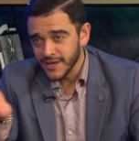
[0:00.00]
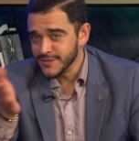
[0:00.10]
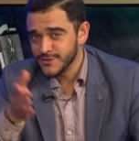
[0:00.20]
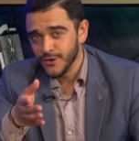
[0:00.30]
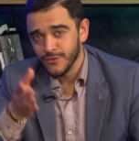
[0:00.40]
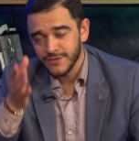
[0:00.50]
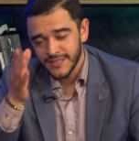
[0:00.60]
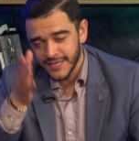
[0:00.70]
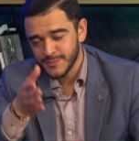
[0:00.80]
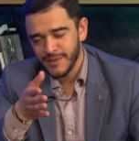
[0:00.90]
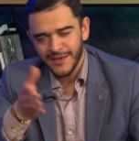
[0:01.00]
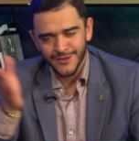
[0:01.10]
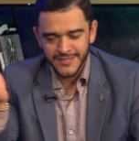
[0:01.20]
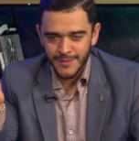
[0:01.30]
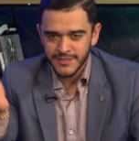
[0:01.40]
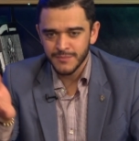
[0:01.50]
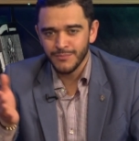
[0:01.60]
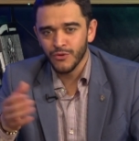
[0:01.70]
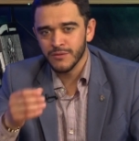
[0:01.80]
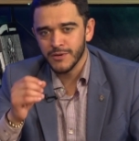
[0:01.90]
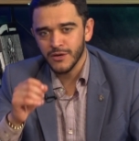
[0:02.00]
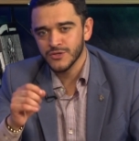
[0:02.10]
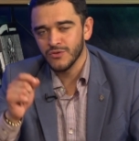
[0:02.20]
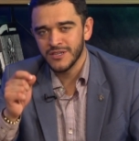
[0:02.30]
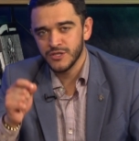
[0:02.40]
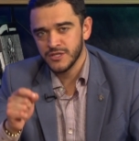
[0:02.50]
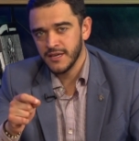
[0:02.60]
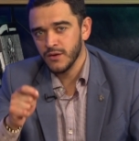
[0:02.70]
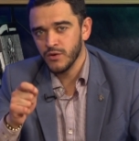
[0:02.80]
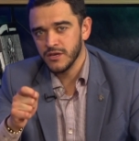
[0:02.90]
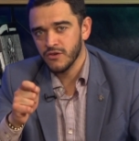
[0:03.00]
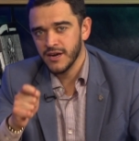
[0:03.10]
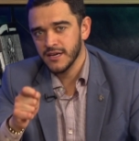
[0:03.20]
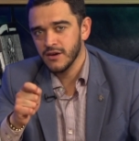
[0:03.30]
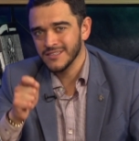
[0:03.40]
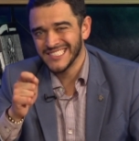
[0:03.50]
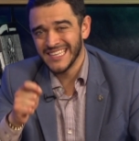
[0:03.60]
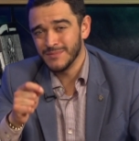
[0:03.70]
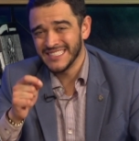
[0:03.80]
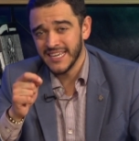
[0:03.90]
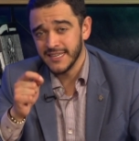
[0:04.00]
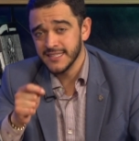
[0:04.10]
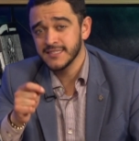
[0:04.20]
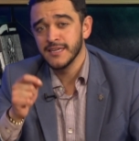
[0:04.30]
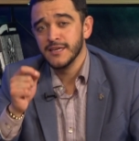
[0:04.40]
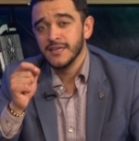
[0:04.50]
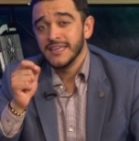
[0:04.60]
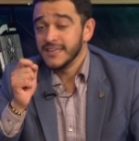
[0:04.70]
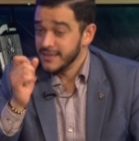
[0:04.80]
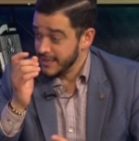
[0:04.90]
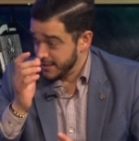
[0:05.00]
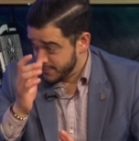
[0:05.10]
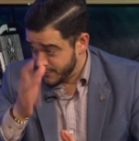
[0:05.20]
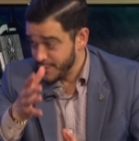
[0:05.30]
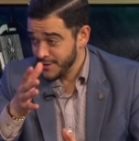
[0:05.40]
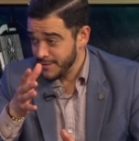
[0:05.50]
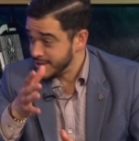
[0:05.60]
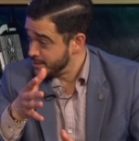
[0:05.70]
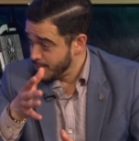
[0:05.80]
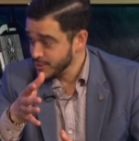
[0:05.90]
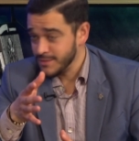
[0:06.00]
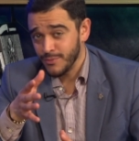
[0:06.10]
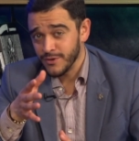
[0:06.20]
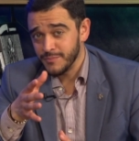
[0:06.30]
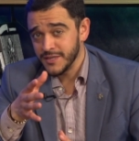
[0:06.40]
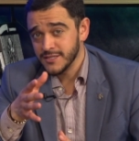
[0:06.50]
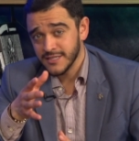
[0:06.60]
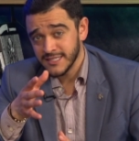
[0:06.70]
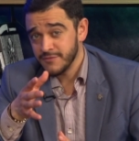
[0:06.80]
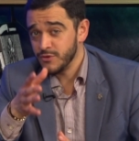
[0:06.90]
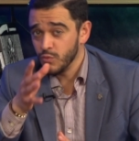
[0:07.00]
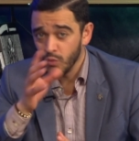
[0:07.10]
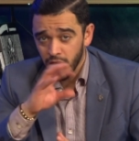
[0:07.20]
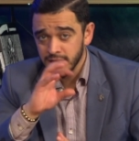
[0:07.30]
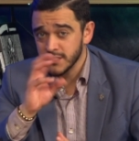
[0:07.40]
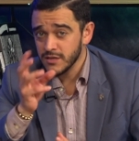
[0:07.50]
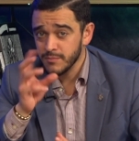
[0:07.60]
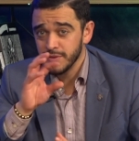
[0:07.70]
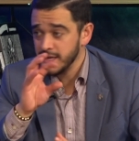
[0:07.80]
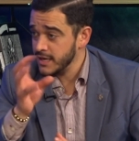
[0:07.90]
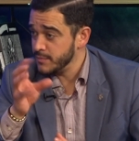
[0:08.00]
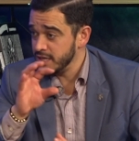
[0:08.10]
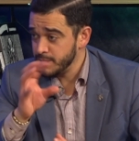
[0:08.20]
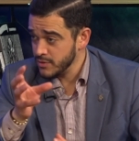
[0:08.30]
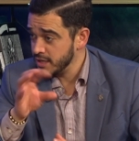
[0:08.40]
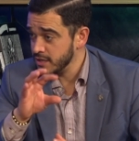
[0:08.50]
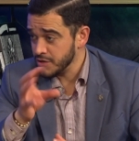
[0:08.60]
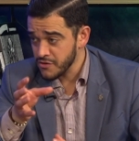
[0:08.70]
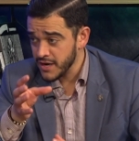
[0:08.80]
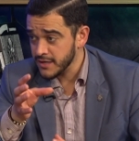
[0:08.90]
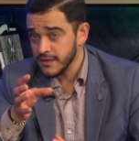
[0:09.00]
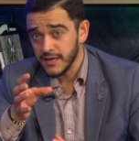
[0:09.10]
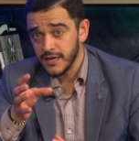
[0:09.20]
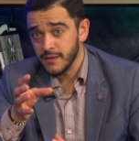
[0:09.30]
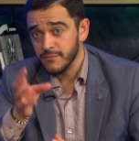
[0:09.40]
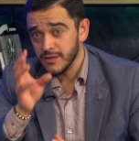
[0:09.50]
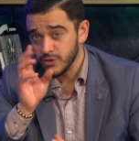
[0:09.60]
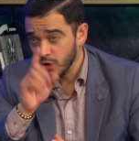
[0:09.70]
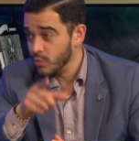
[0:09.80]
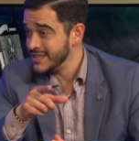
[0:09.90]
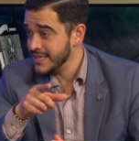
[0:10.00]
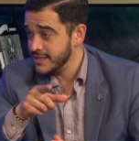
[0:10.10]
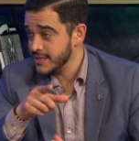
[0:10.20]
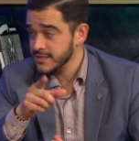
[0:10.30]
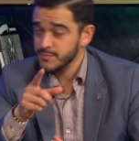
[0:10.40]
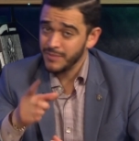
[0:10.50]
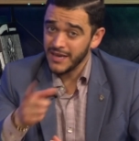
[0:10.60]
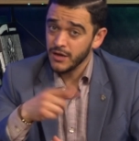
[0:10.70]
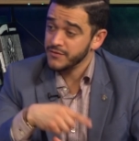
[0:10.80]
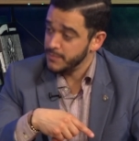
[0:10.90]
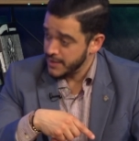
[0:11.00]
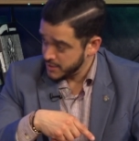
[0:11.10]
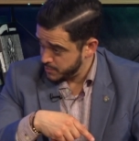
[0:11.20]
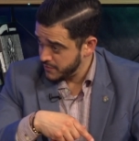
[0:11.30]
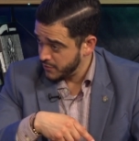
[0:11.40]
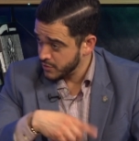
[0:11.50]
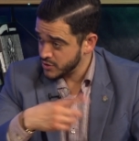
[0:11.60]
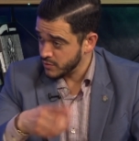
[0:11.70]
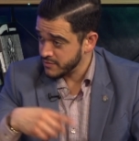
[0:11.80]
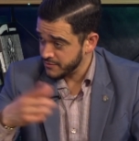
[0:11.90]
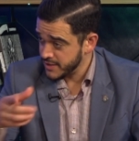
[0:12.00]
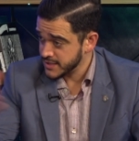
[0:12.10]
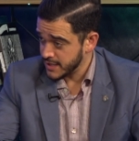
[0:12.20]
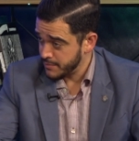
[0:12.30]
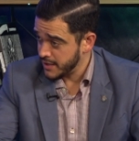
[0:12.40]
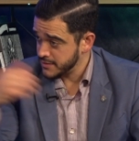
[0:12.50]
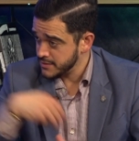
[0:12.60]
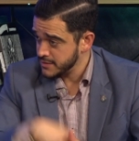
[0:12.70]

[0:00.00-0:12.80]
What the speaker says: Right. So yes, paying on time is important, but also understanding when your credit card statement date is the most important piece, because if you want to start playing and manipulating your credit, know when that date is, pay off the balance before, so it reflects that balance.